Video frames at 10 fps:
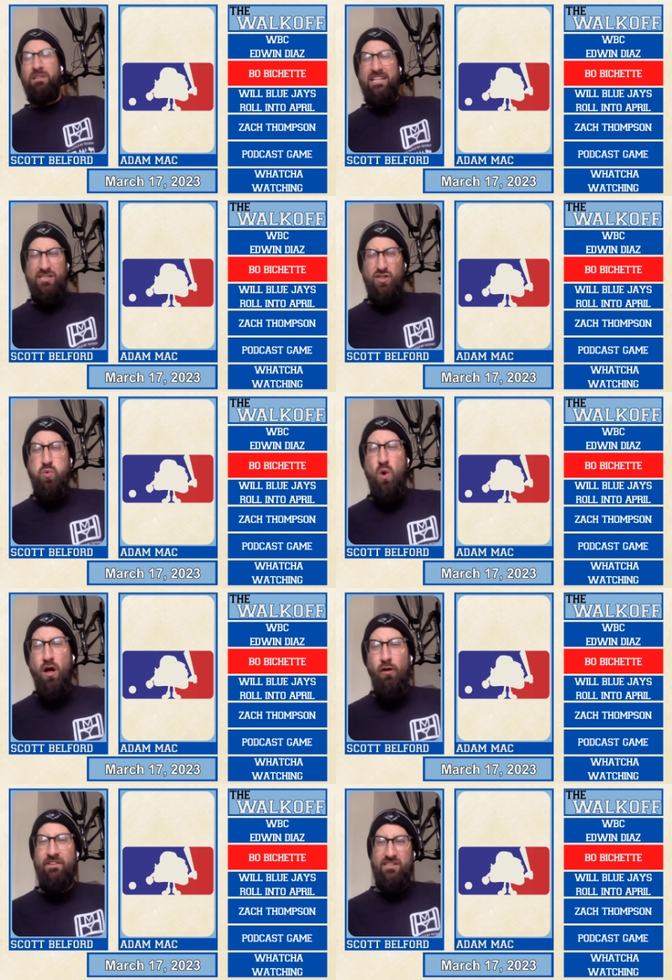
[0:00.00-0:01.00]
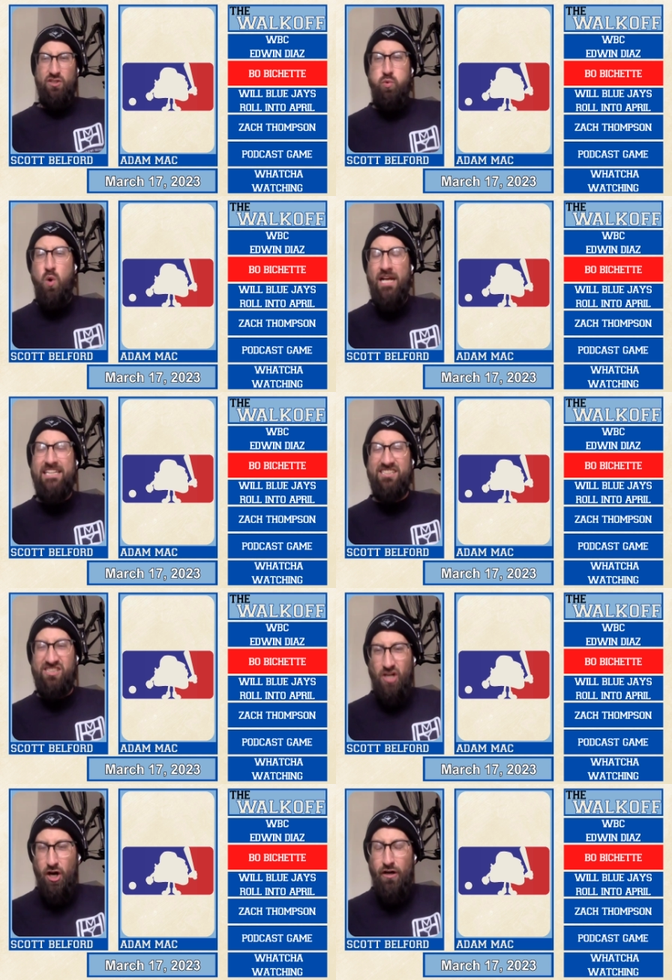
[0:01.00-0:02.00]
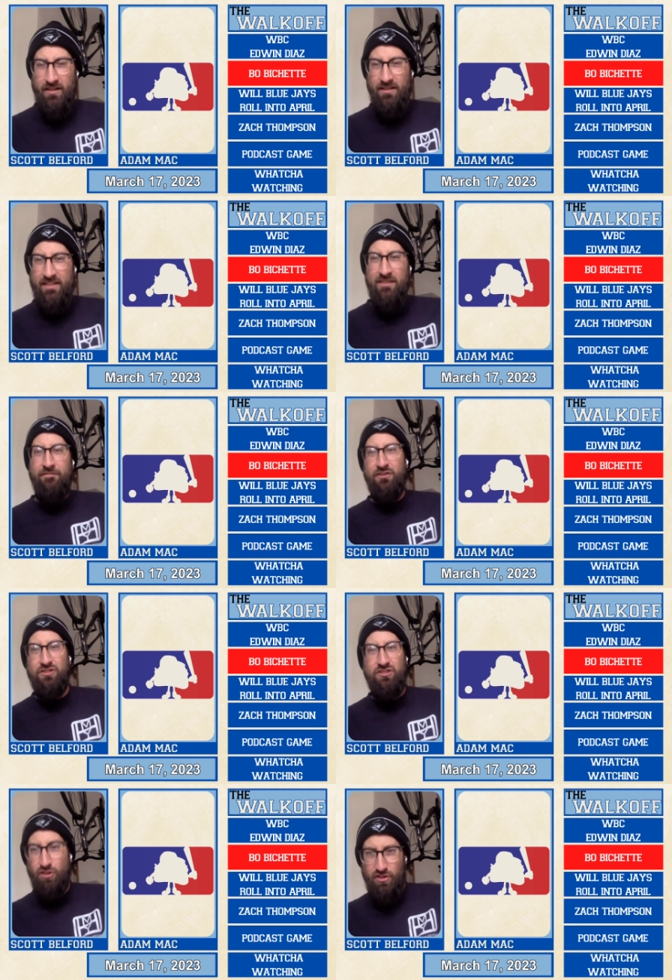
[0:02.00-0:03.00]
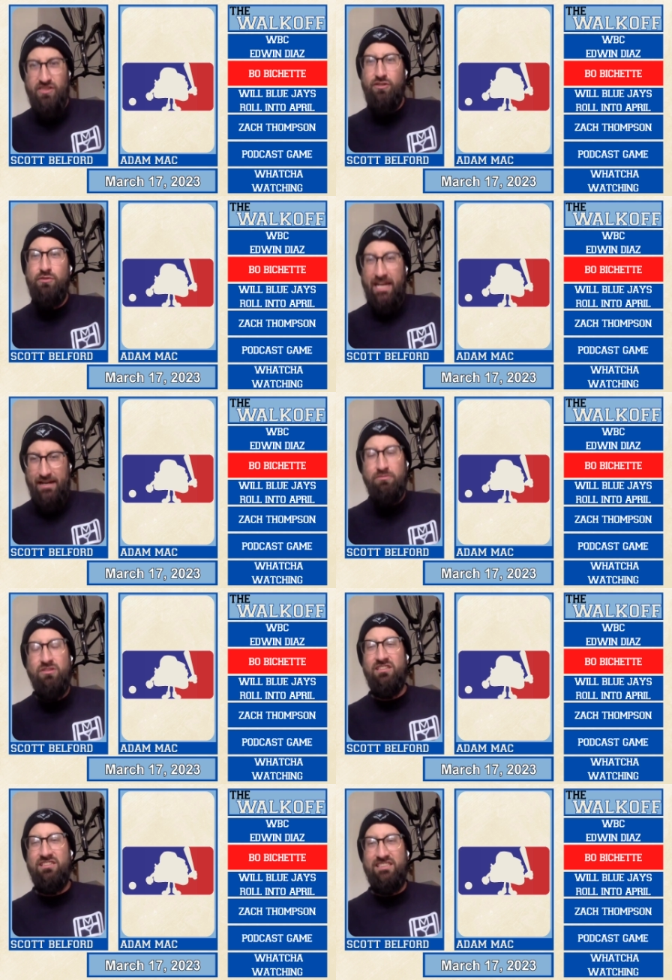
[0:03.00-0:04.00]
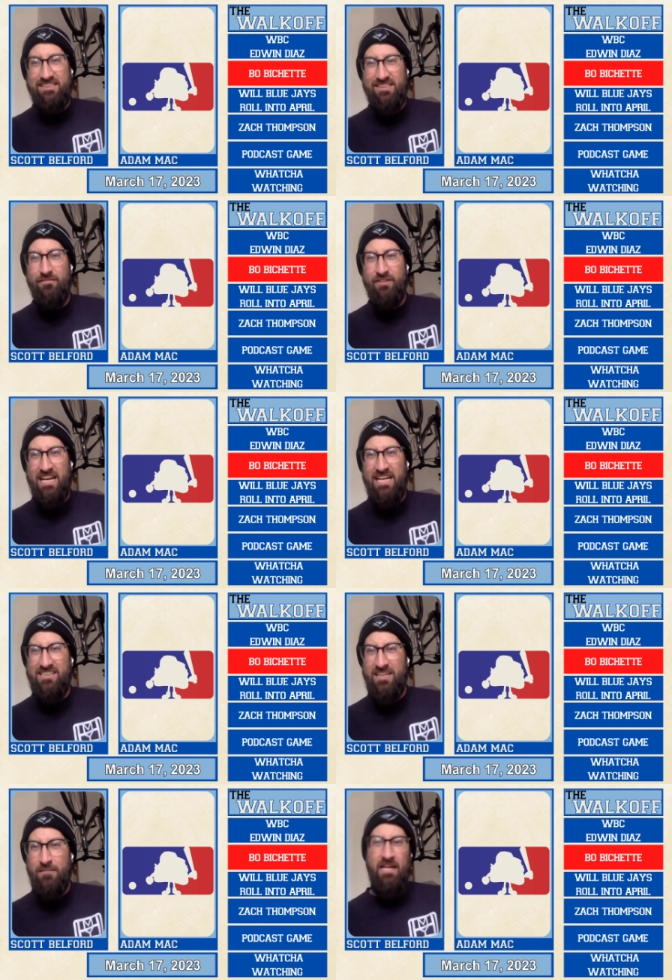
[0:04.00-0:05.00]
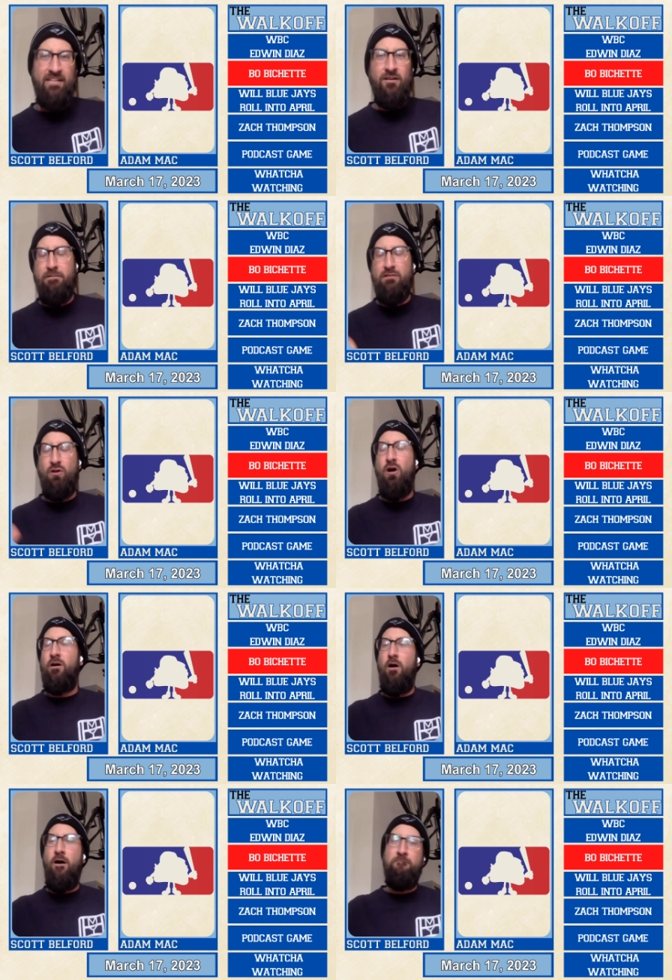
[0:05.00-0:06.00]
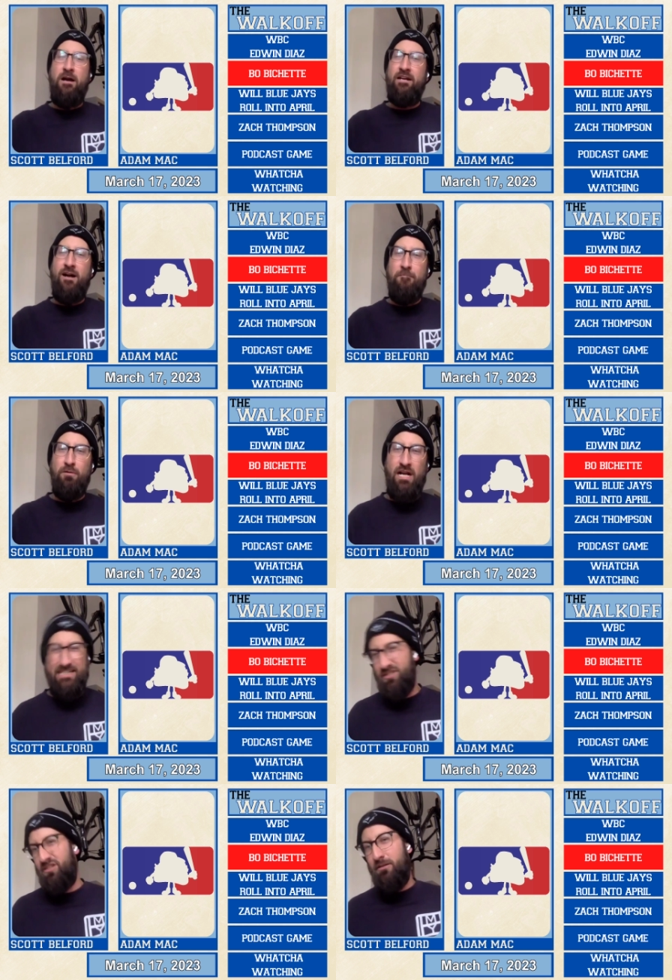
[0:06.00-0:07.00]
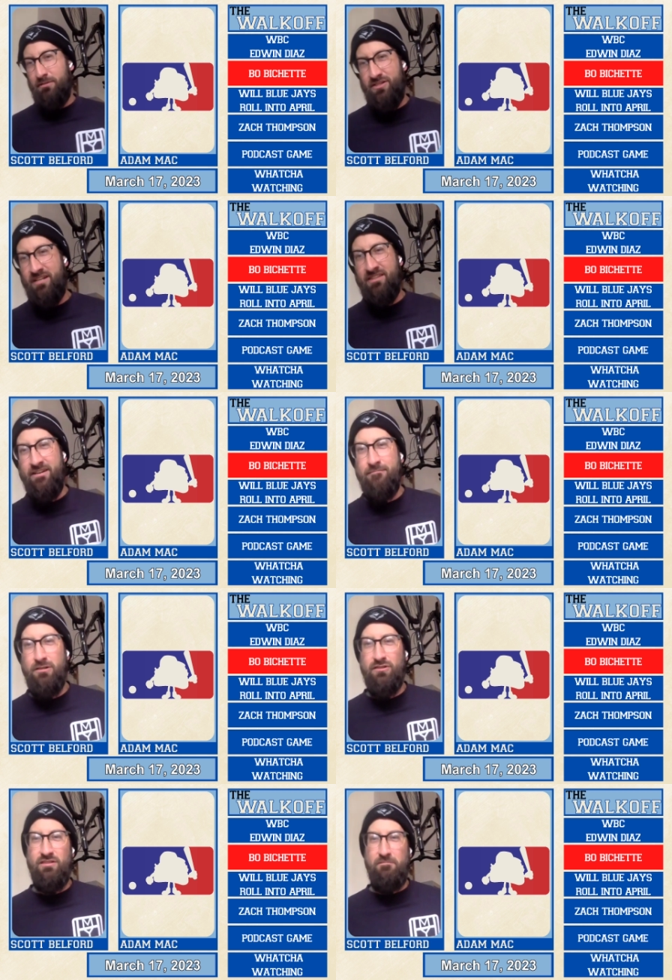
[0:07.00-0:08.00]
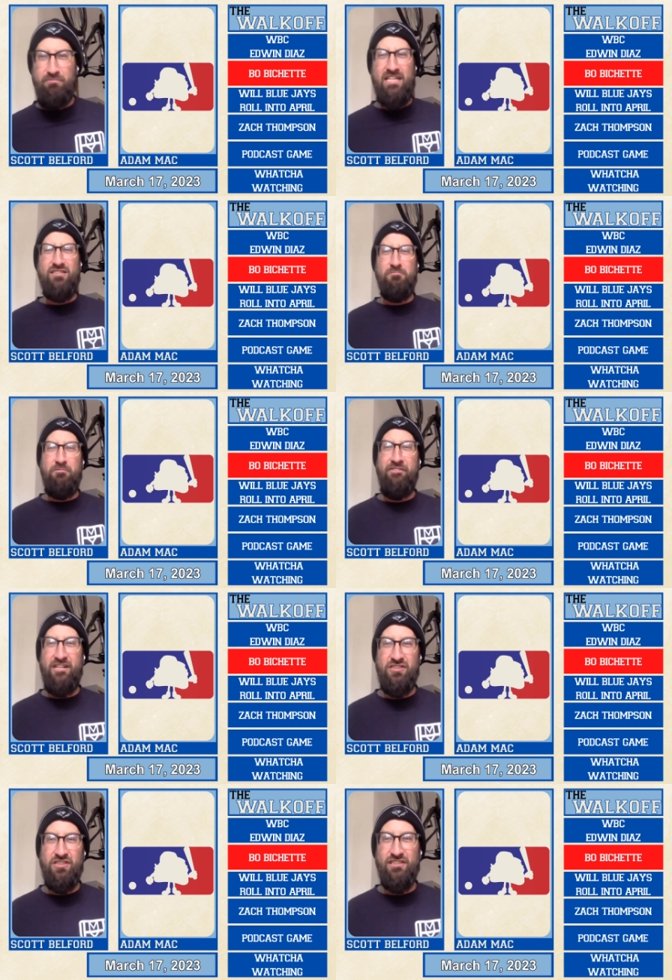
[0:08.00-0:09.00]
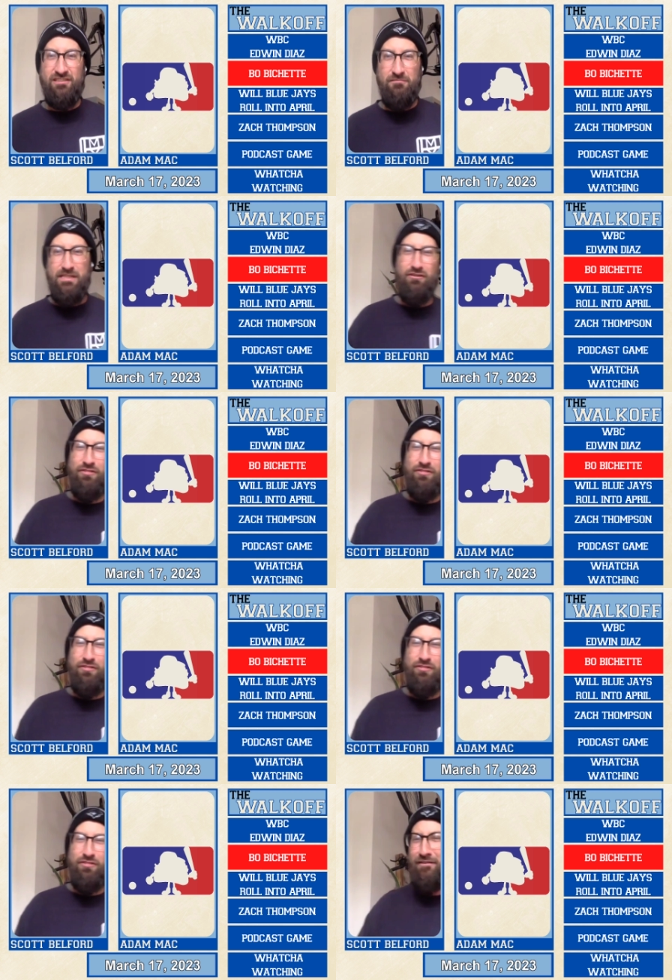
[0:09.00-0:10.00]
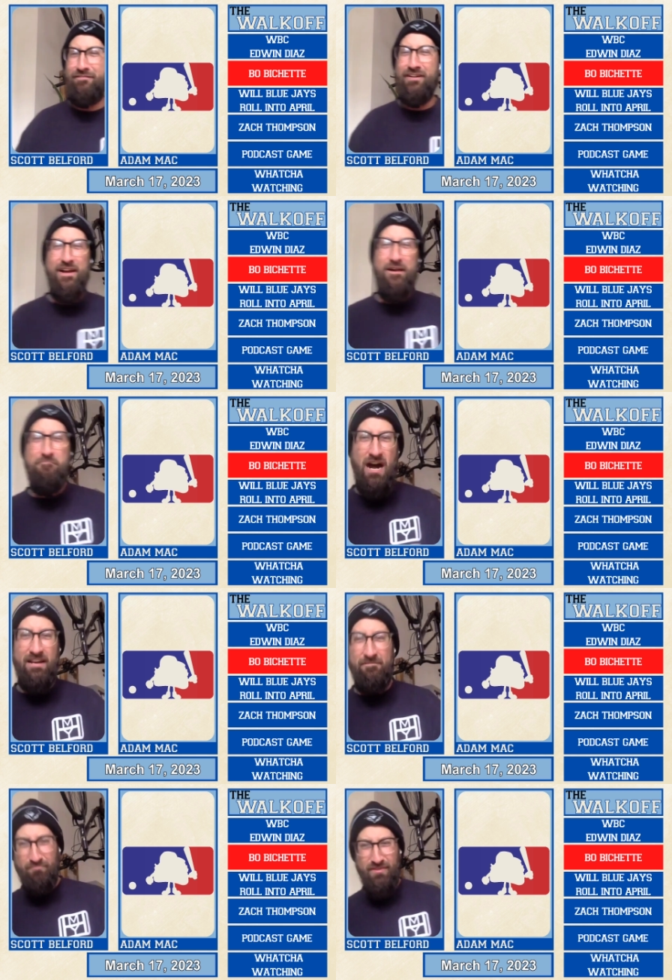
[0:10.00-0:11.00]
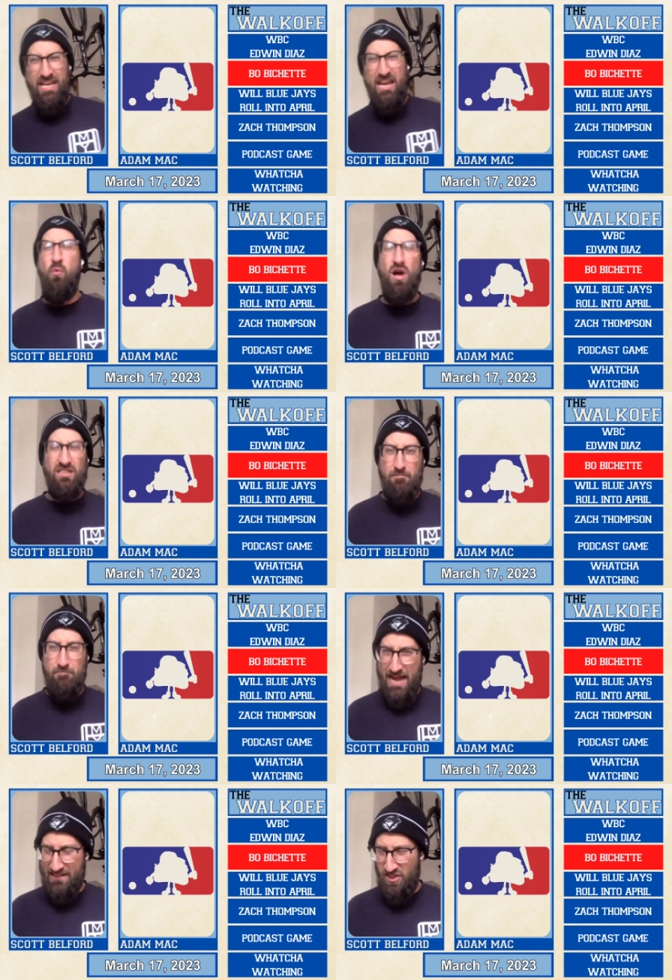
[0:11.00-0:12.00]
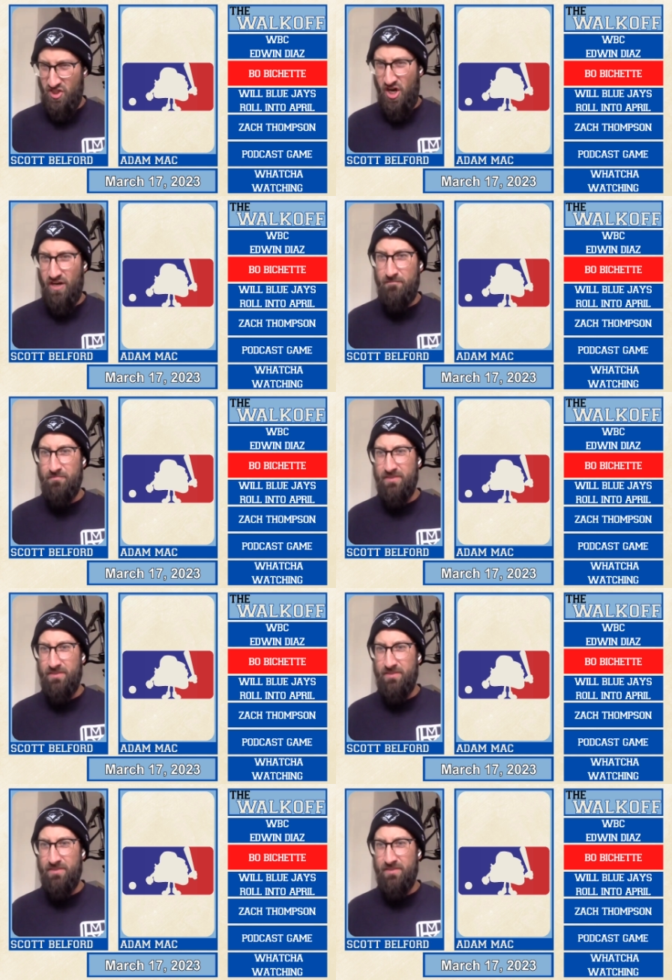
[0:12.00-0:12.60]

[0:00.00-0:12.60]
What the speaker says: like a 12-20 start in the first 32 games of the season for that team. I could be wrong off by a couple. I didn't double check the numbers. That's the professionalism here on the walk off. But it was a bad start.